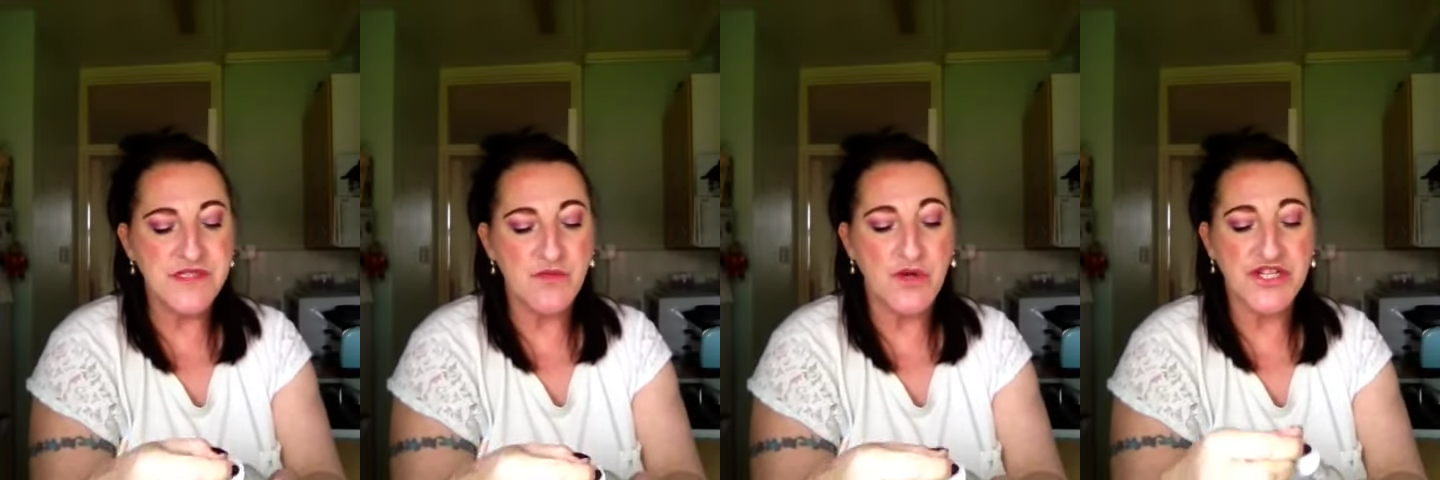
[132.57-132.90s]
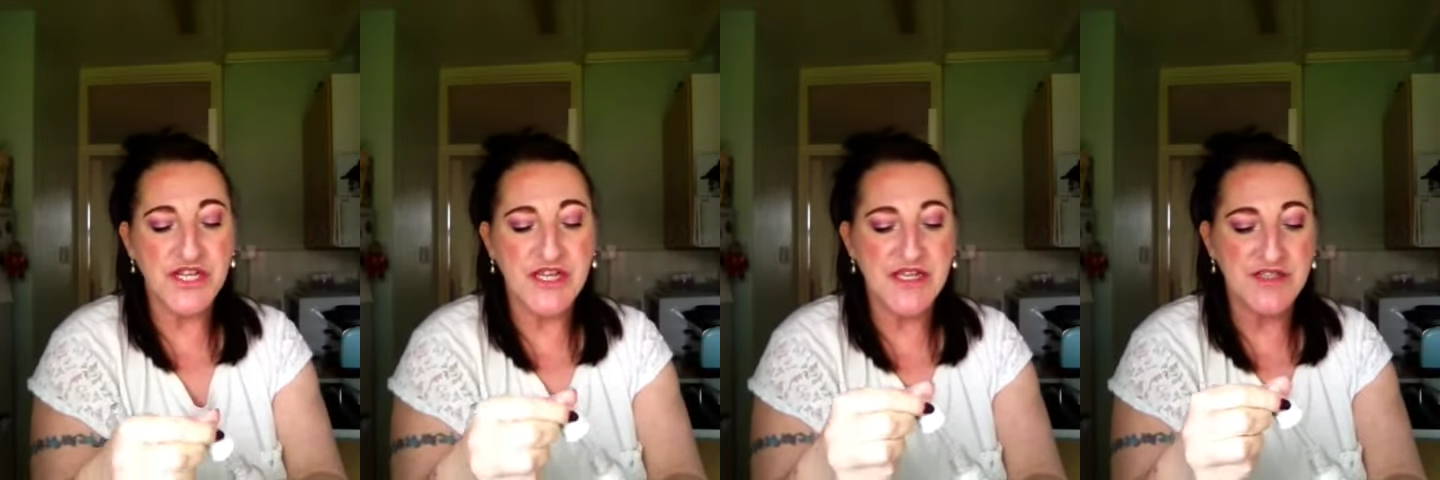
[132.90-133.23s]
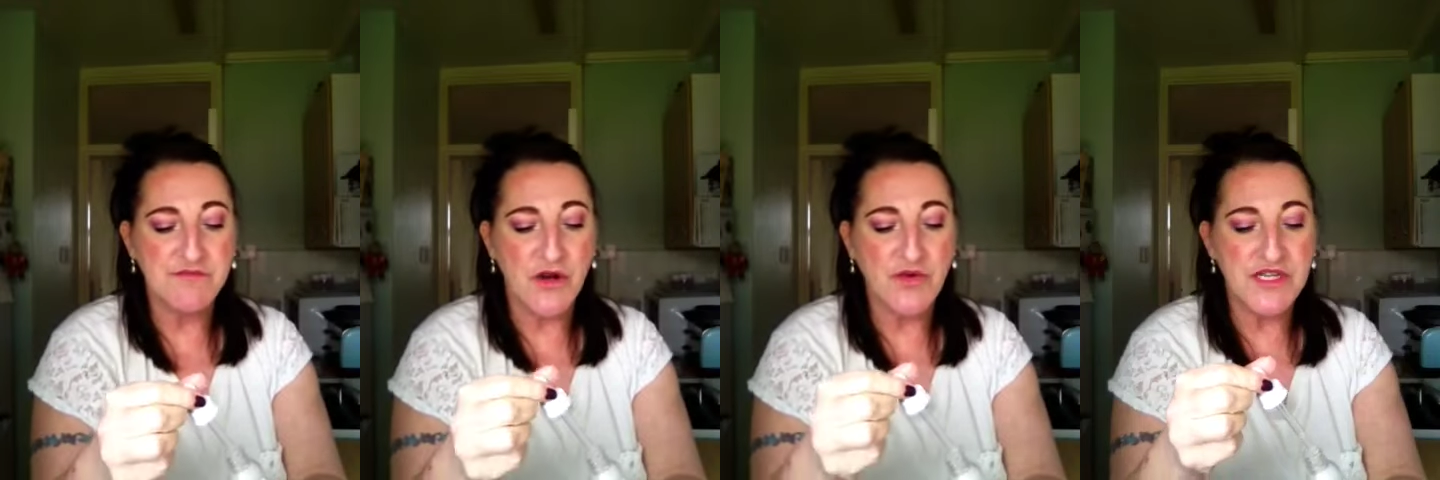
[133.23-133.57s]
which
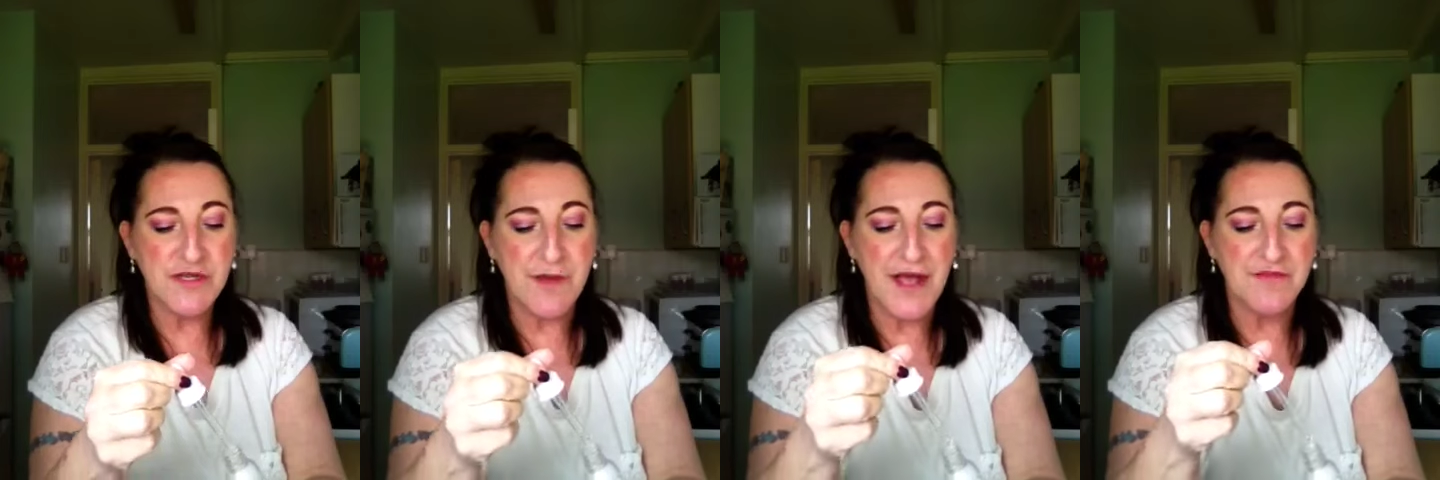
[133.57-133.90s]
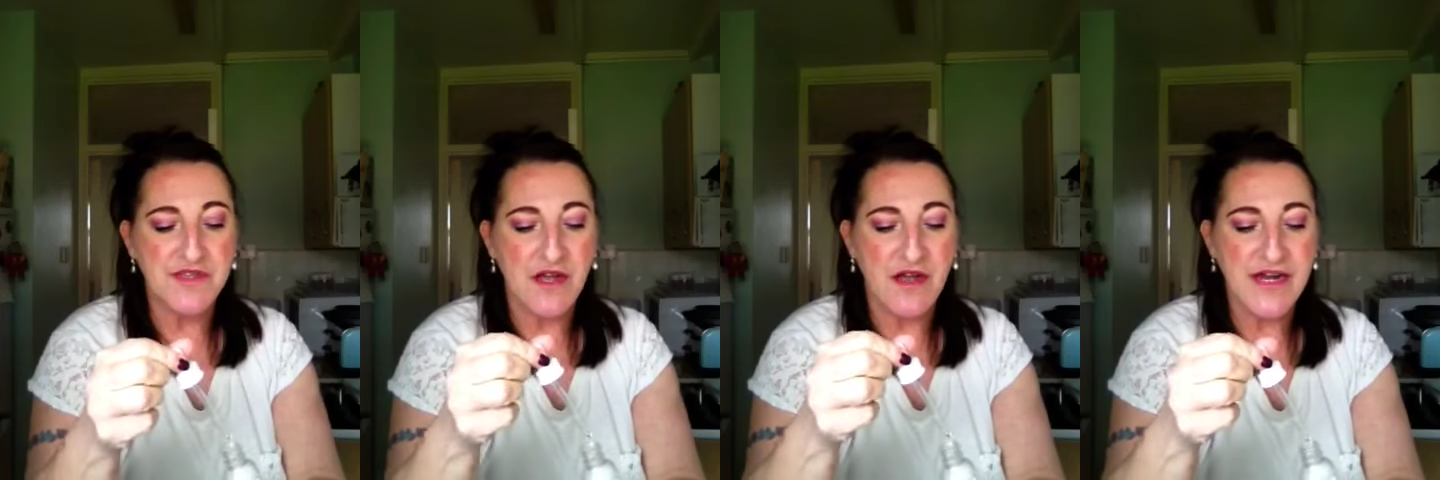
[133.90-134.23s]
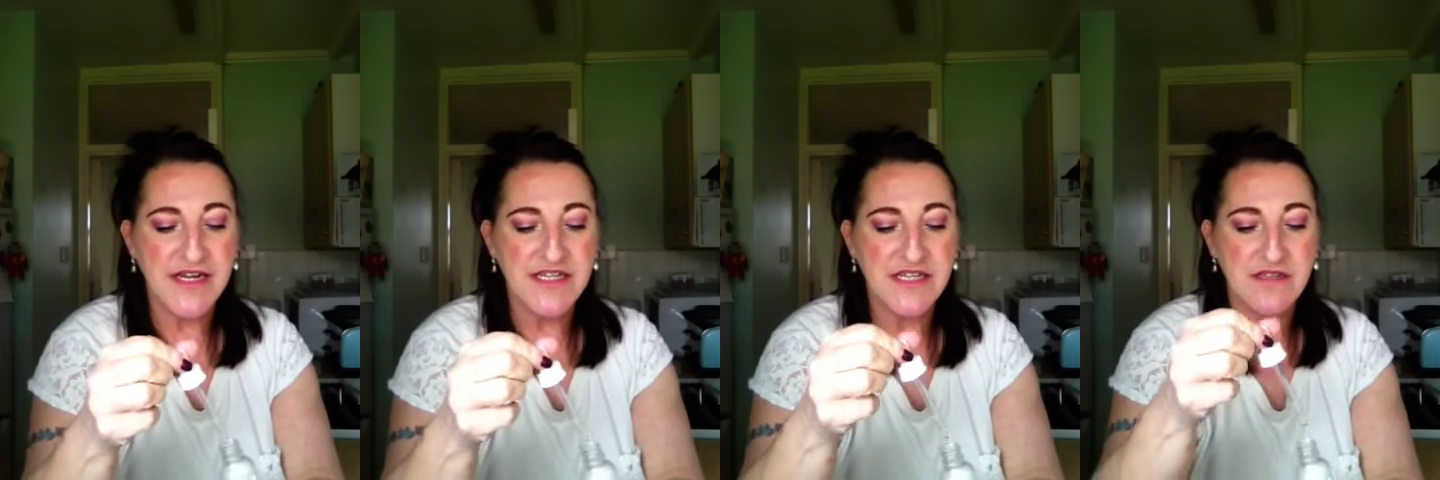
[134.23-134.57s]
is
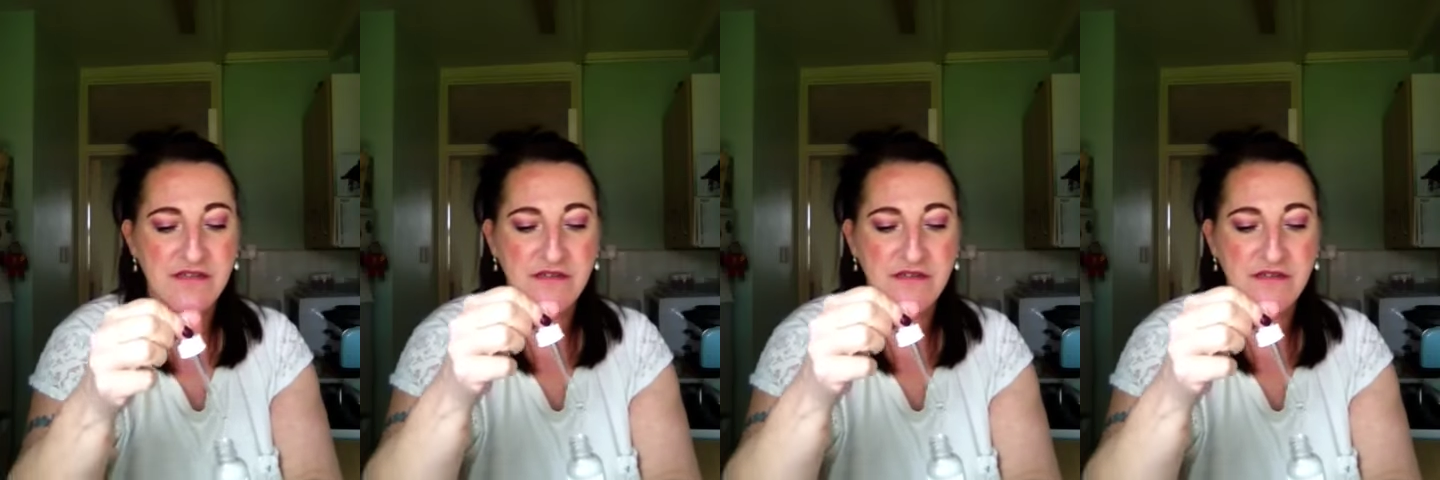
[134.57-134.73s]
multi-peptide